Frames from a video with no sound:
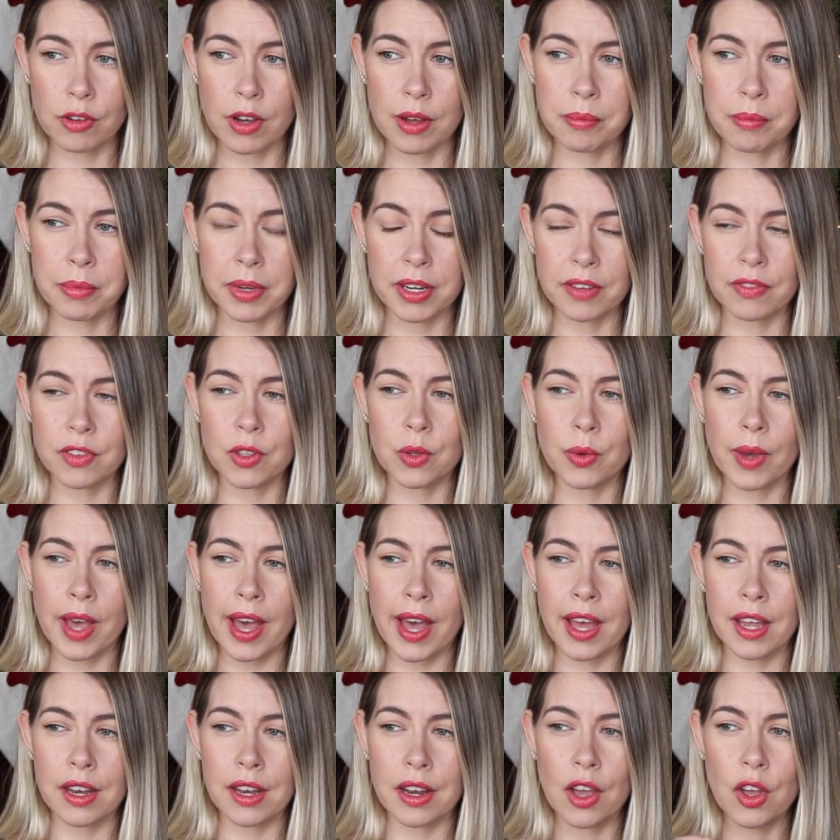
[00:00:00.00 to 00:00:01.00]
one, but if you
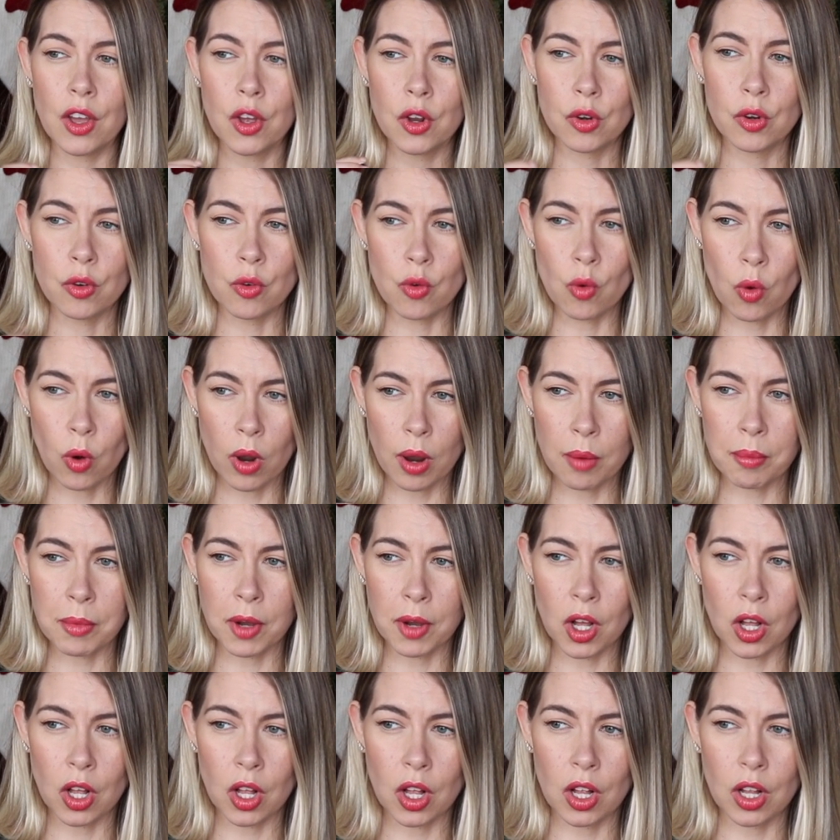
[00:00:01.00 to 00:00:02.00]
had
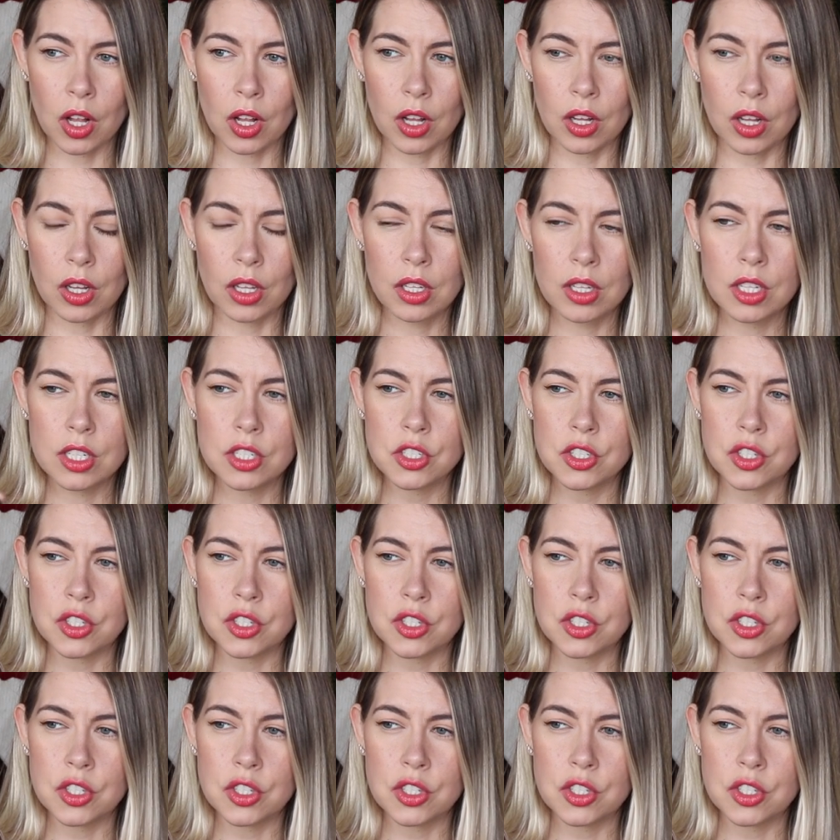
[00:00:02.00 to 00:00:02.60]
normal